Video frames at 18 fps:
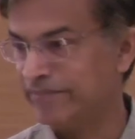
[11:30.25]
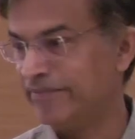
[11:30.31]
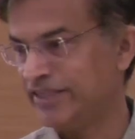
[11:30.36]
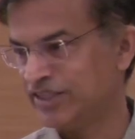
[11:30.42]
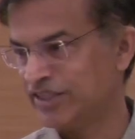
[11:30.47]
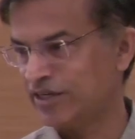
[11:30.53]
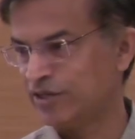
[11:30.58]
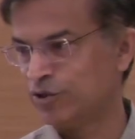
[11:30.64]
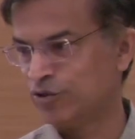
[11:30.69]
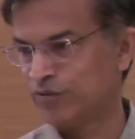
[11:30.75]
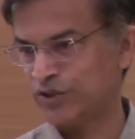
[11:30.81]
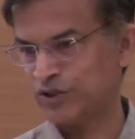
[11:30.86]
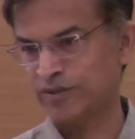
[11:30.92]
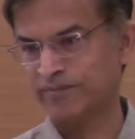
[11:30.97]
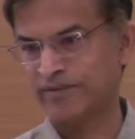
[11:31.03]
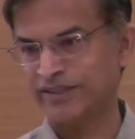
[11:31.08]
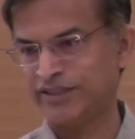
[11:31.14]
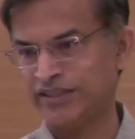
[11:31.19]
major
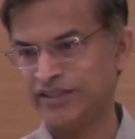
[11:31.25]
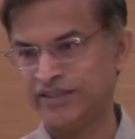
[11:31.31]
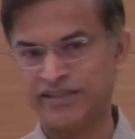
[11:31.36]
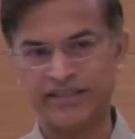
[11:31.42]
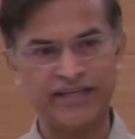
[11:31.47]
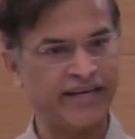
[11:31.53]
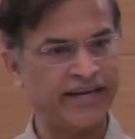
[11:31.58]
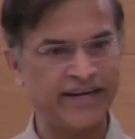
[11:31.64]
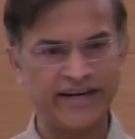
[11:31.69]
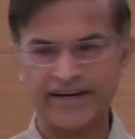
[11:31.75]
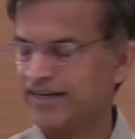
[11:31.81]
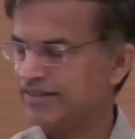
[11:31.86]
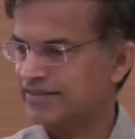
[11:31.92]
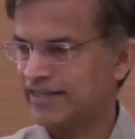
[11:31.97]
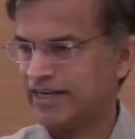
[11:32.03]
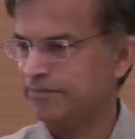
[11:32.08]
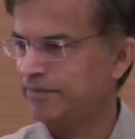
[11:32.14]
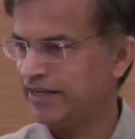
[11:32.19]
innovation by GCA,
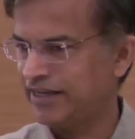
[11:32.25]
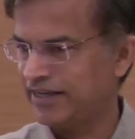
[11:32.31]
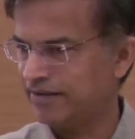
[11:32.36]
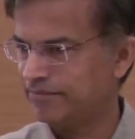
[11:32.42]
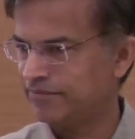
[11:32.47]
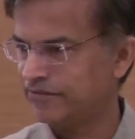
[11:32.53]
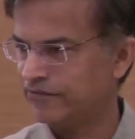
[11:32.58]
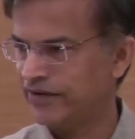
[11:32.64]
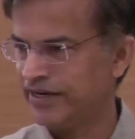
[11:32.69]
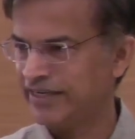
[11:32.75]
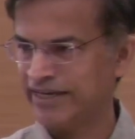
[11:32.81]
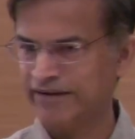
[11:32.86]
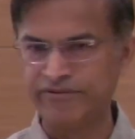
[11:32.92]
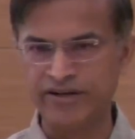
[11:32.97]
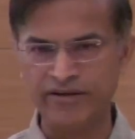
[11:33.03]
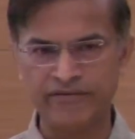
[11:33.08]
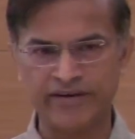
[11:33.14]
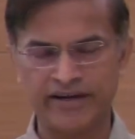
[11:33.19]
and that went
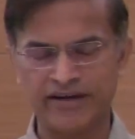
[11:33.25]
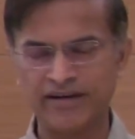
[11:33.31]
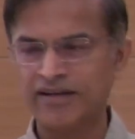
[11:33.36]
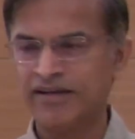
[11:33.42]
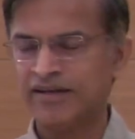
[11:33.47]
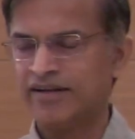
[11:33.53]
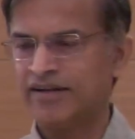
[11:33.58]
everywhere.